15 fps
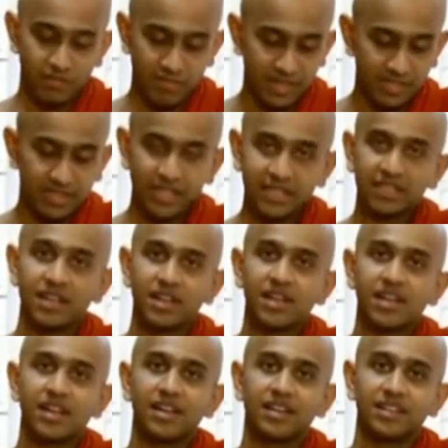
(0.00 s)
but then
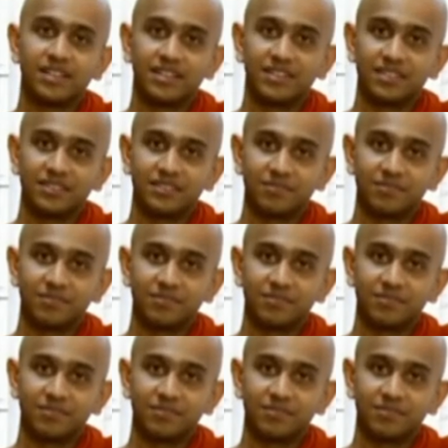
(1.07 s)
uh,